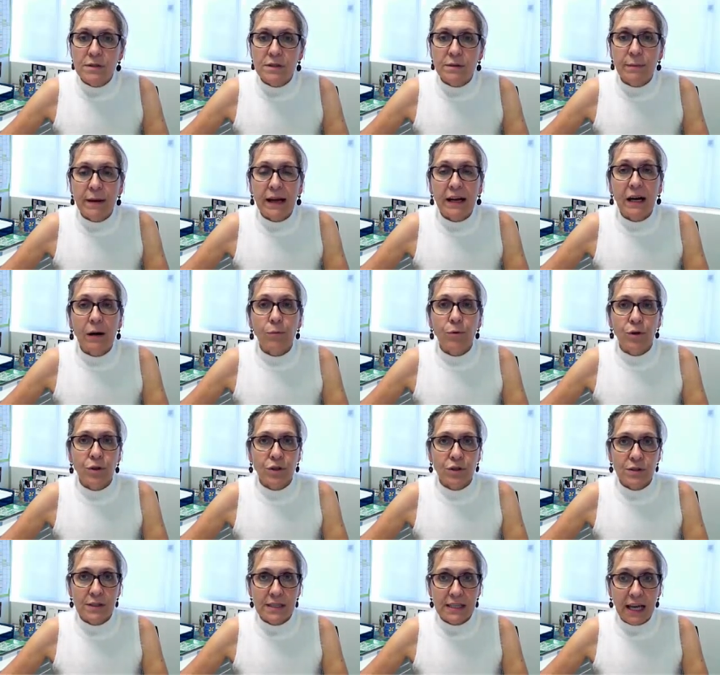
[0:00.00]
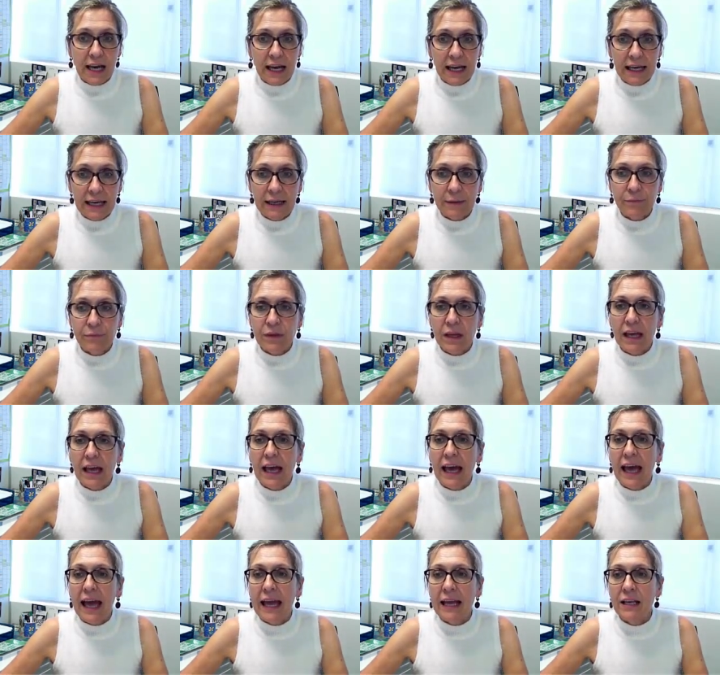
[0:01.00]
to back up what you're saying,
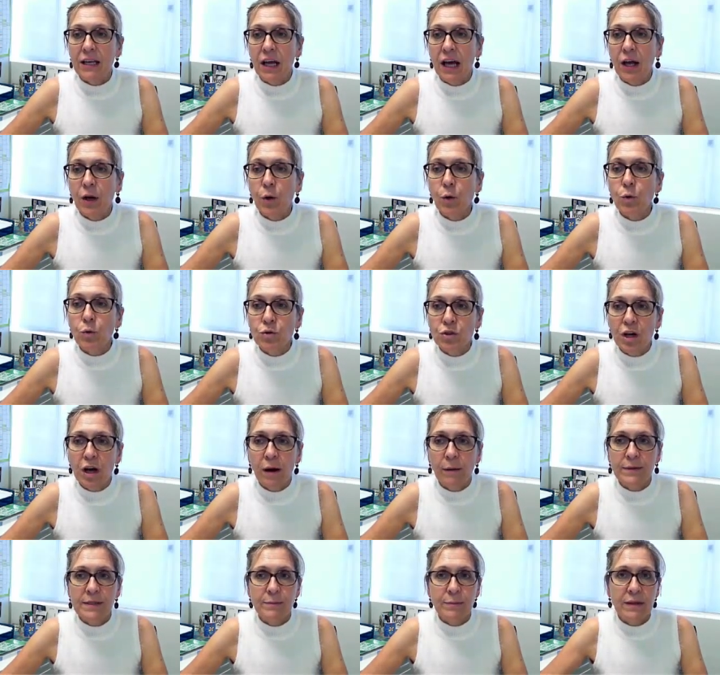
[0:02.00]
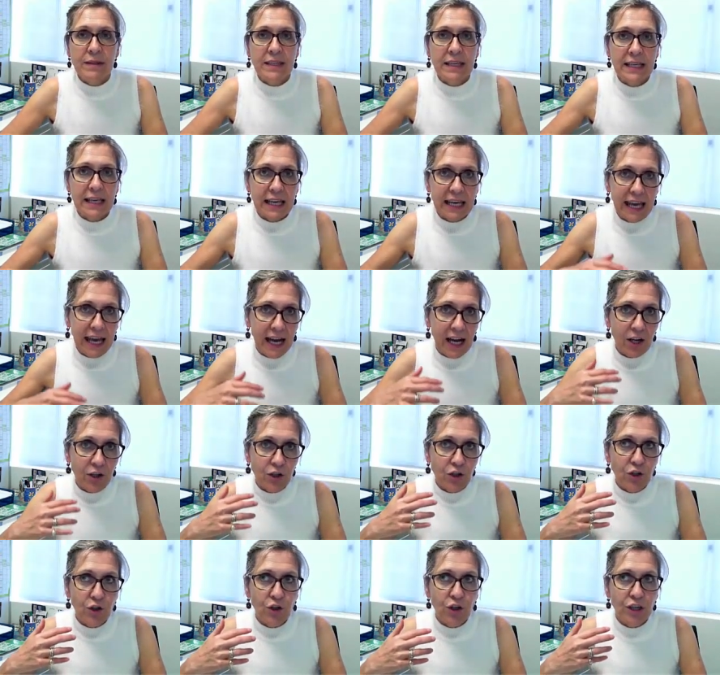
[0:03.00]
and at all times be thinking how
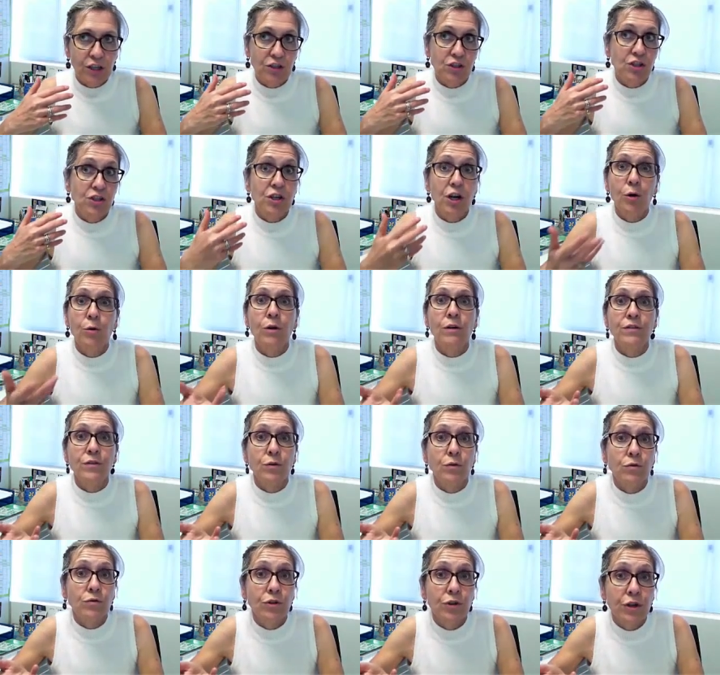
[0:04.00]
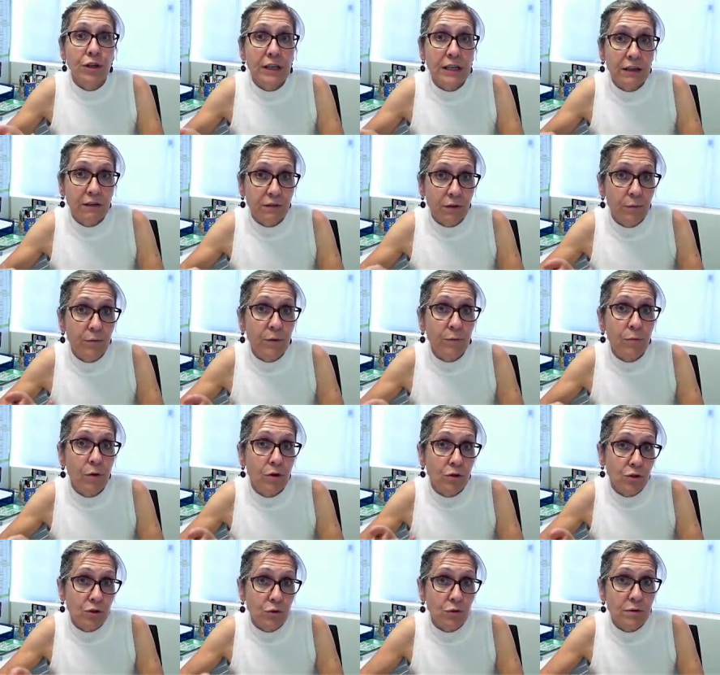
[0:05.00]
you can show off your learning from the
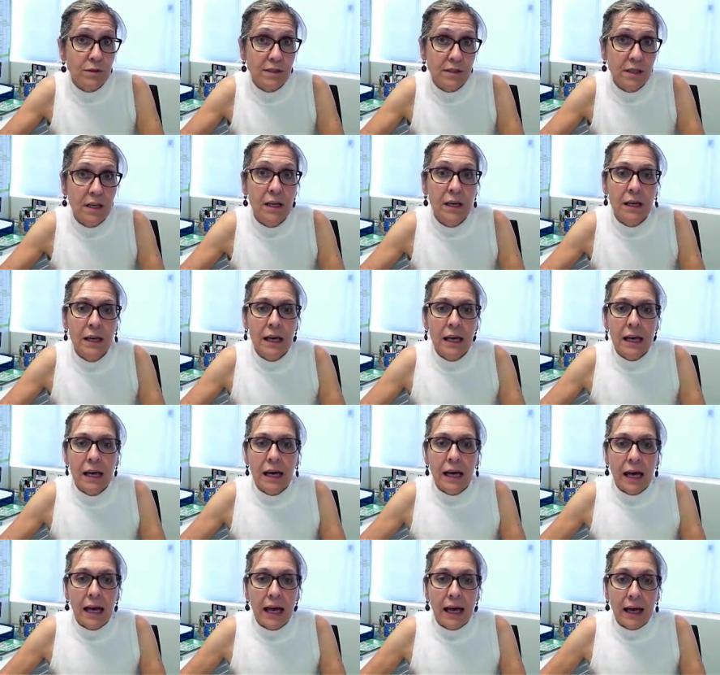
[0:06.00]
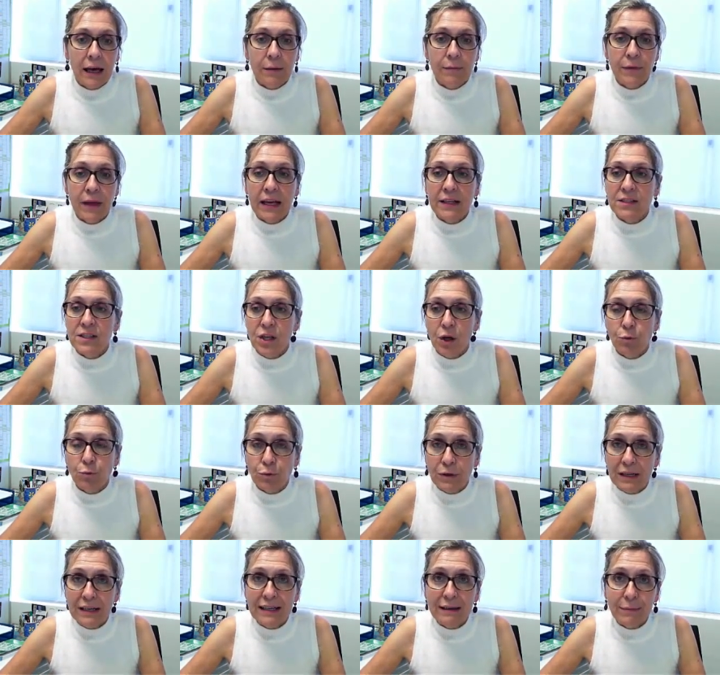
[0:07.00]
modules, and so
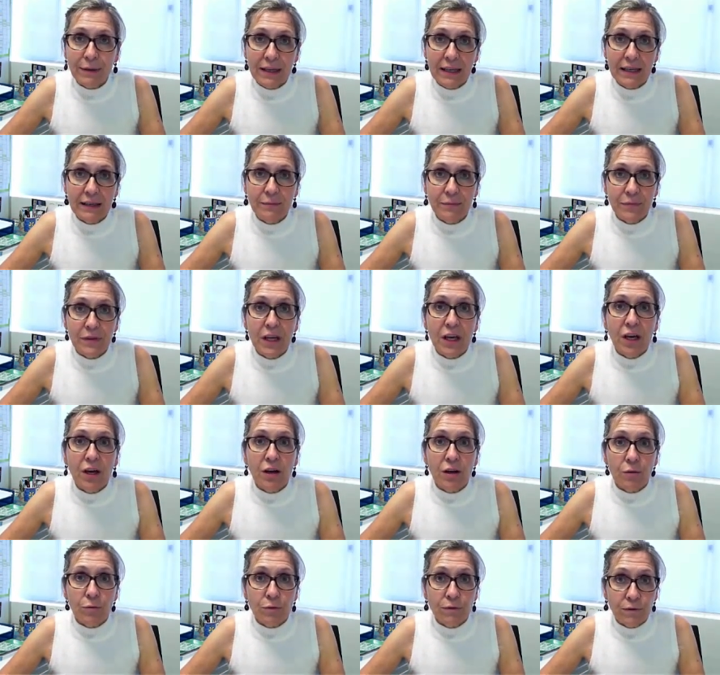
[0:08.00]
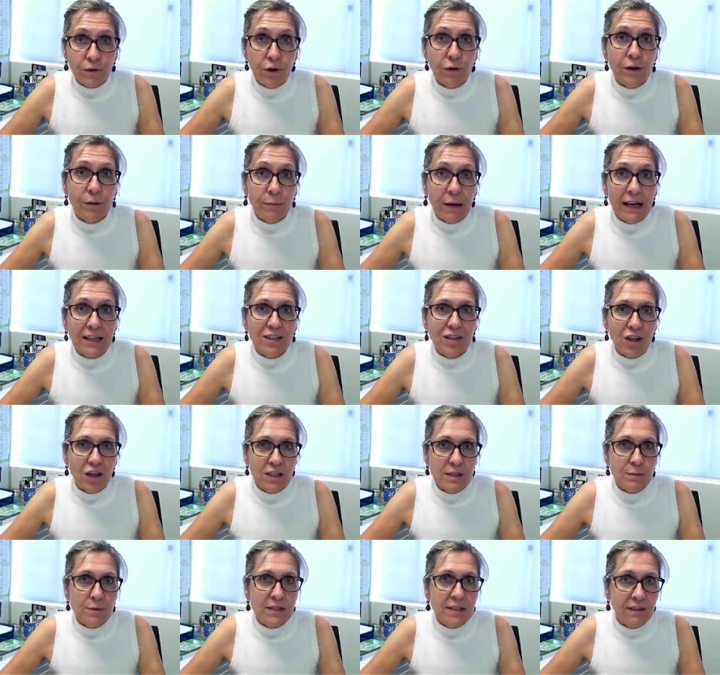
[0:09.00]
really be referring back to those
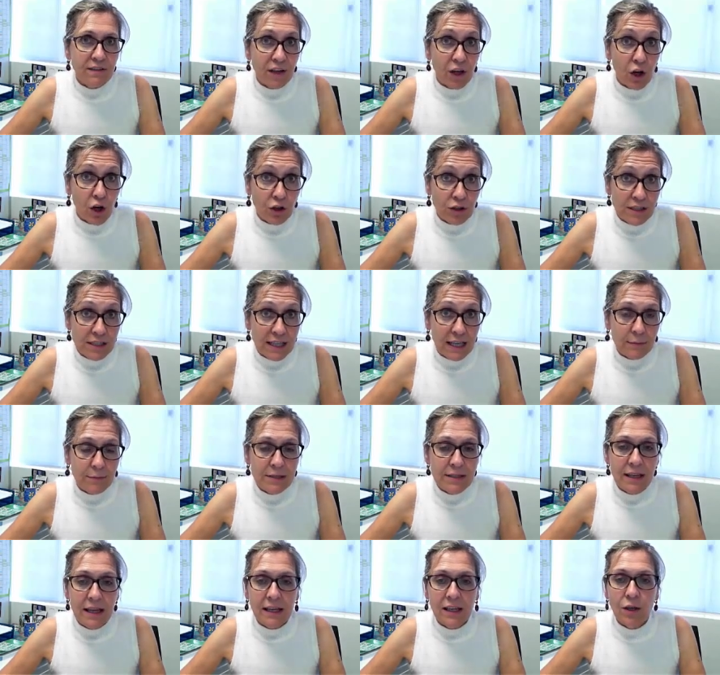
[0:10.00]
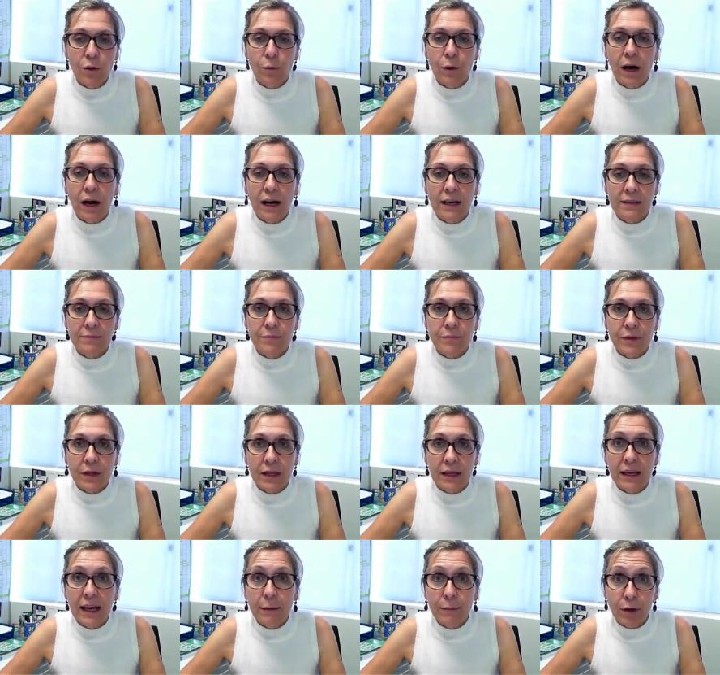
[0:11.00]
specific concepts that you are
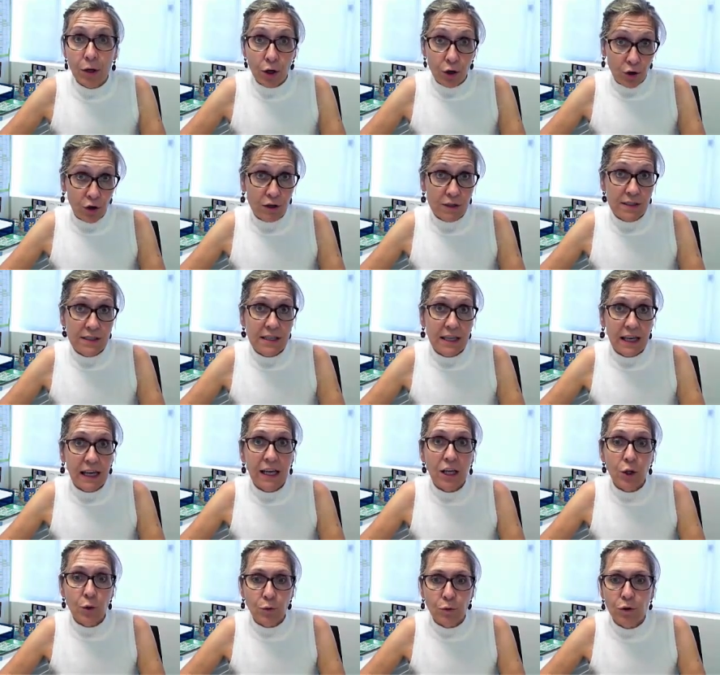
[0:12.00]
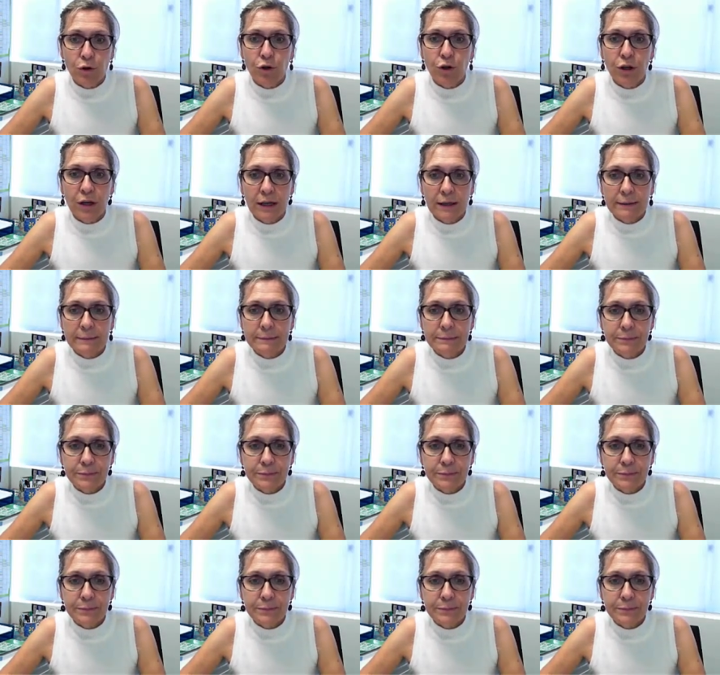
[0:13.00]
coming across in your learning.